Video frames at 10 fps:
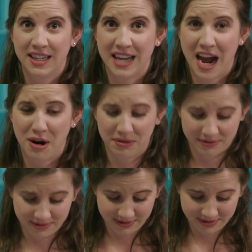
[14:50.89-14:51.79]
Now,
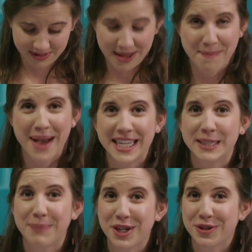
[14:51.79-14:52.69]
my
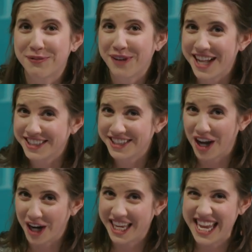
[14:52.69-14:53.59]
special friend
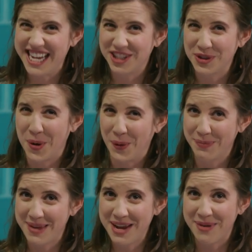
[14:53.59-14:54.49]
Saki told
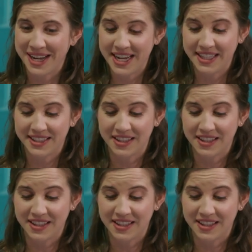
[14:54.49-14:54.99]
me what he